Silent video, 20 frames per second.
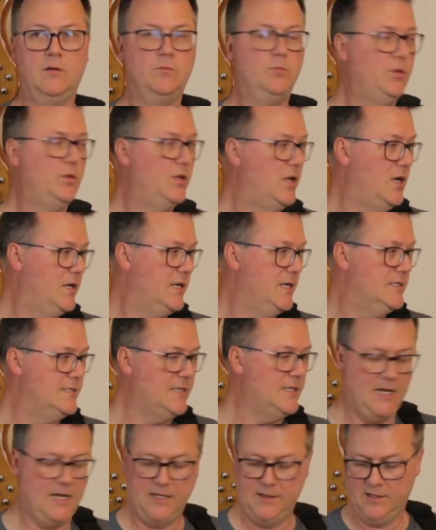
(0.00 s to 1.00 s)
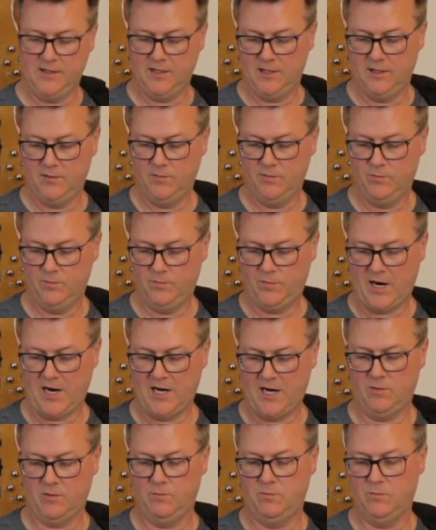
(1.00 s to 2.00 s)
plug is on the
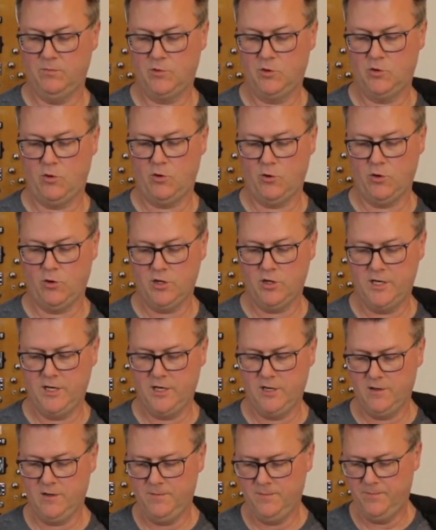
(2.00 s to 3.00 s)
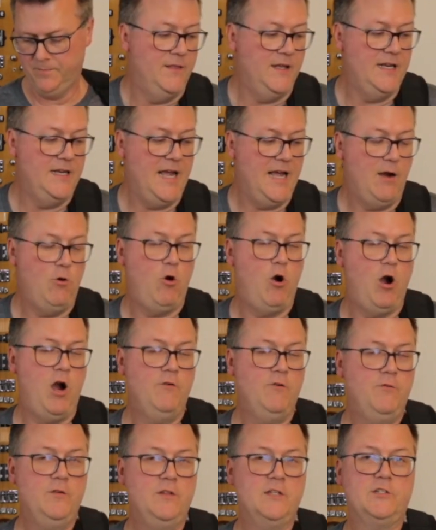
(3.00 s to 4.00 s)
bottom quarter here. They now
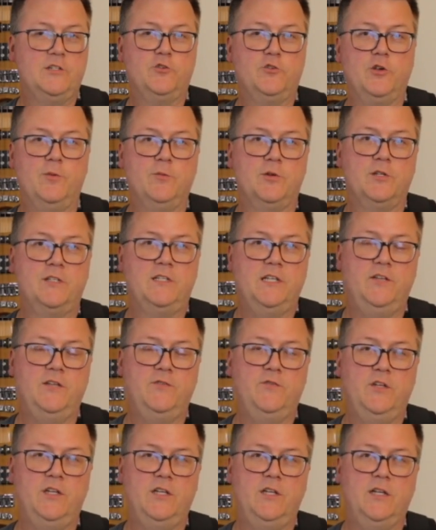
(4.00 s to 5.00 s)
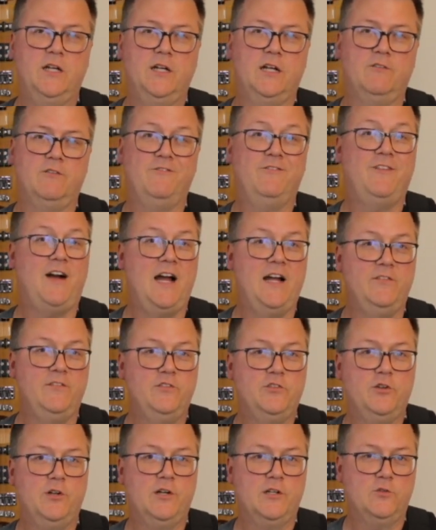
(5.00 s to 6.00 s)
offer the Streamer CV in a
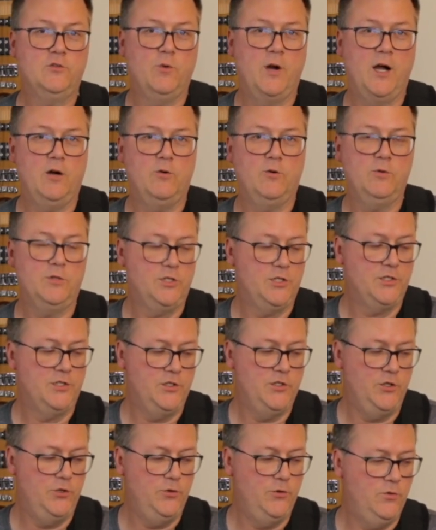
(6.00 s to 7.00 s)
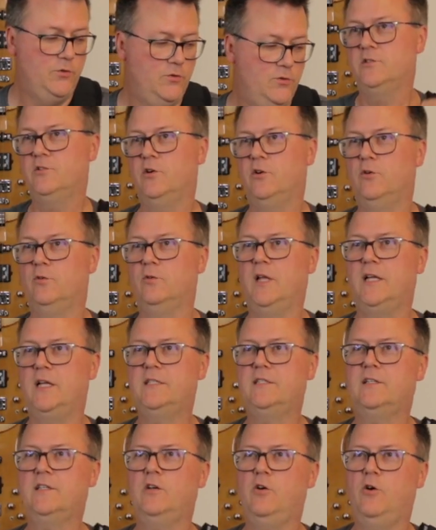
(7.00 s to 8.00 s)
5-string as well, which is new. So
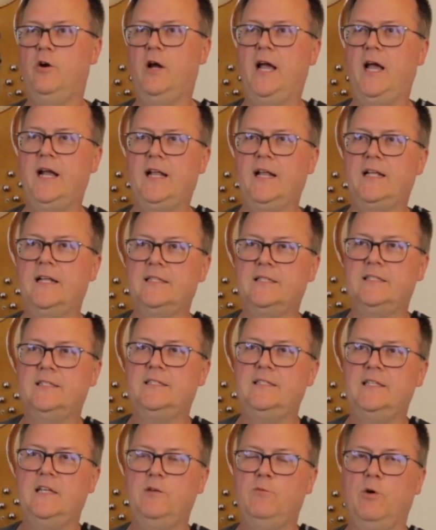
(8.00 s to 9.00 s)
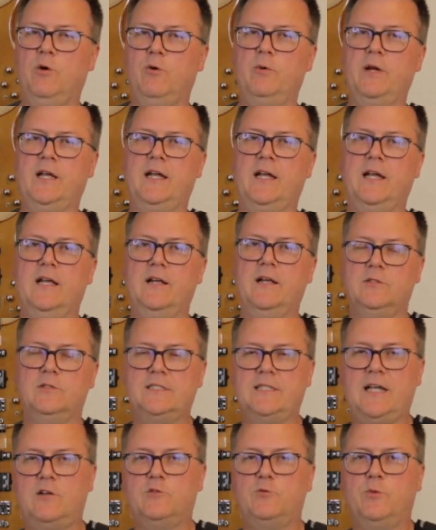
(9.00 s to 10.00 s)
let's go ahead and see what
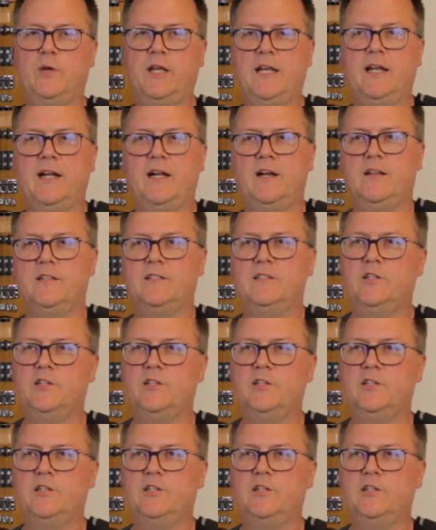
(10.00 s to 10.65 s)
sounds we can get out of this